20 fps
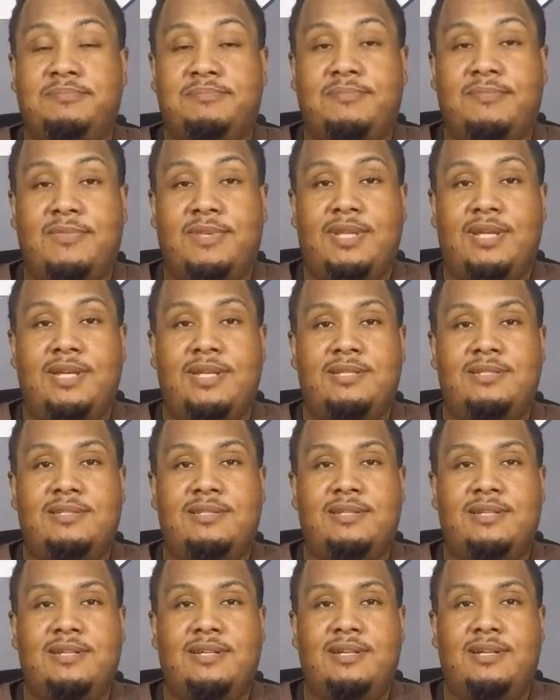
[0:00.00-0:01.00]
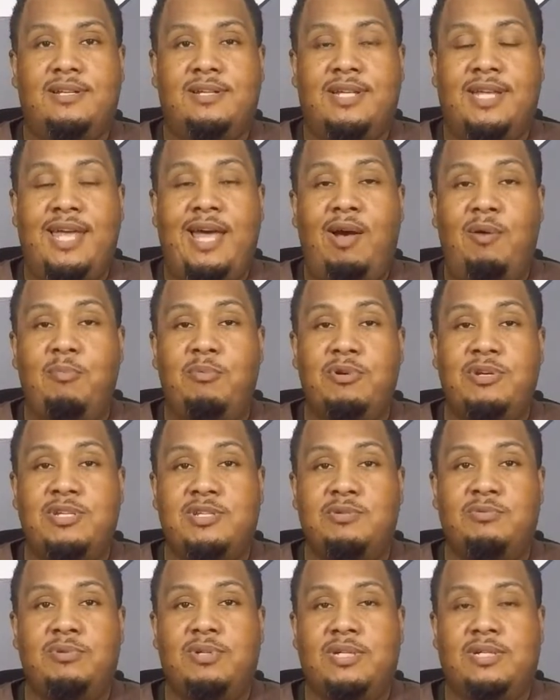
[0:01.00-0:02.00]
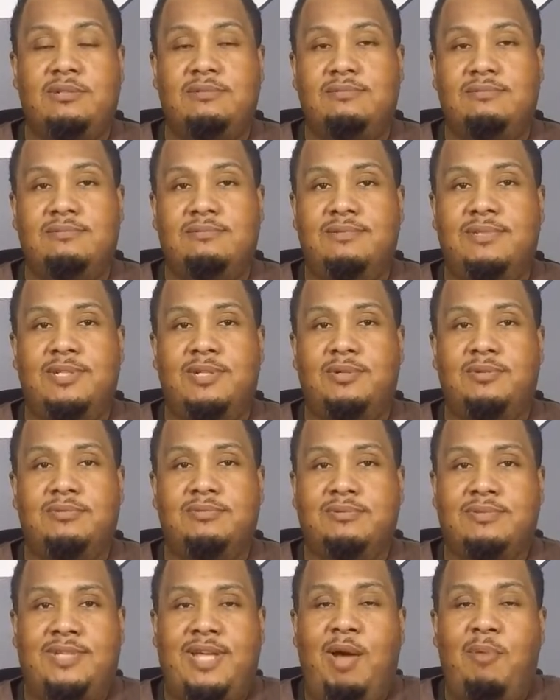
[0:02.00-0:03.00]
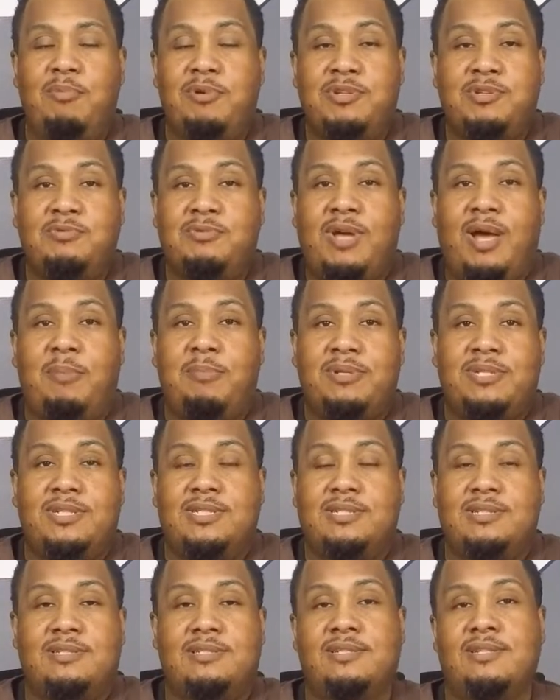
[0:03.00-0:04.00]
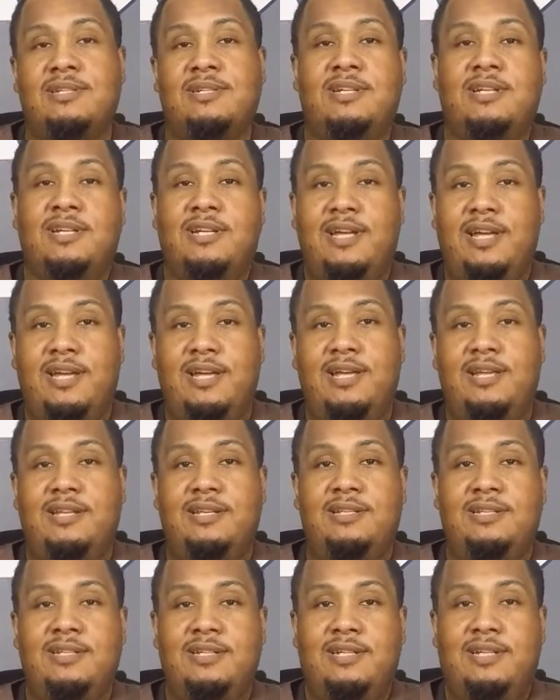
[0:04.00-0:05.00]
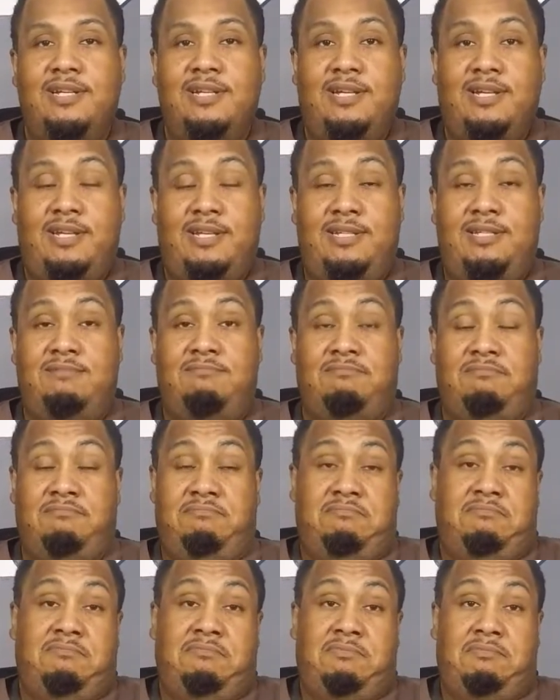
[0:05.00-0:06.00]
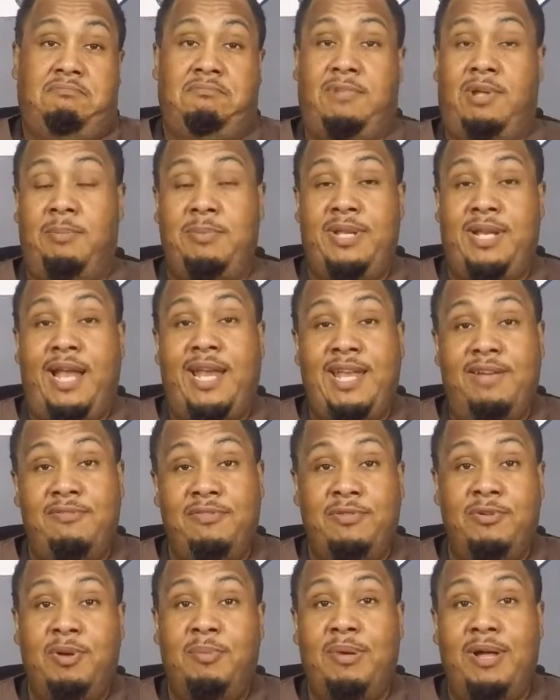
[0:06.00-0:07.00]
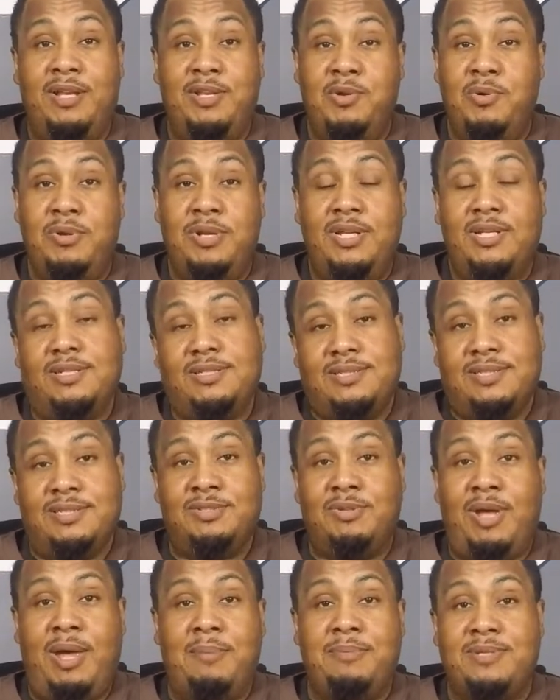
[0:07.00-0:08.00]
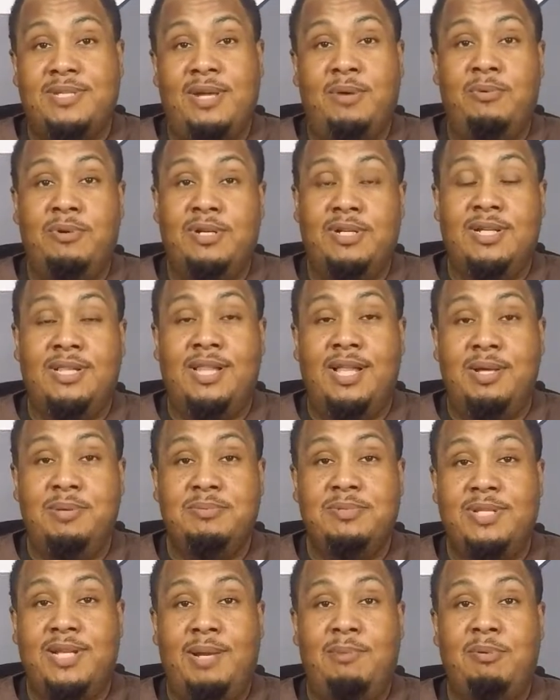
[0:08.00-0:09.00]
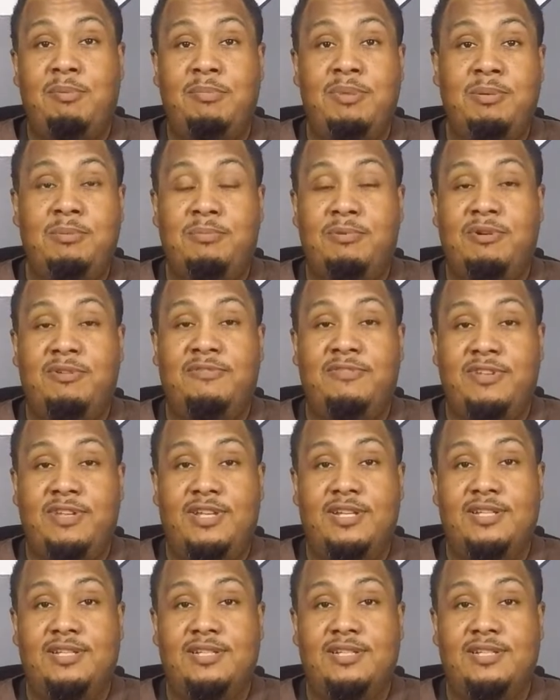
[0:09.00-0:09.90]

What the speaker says: I guess, the cowboy shooting, you know, cowboy shoot competitions. And I never thought about doing it. It just so happens that one of the clubs that I'm a member of here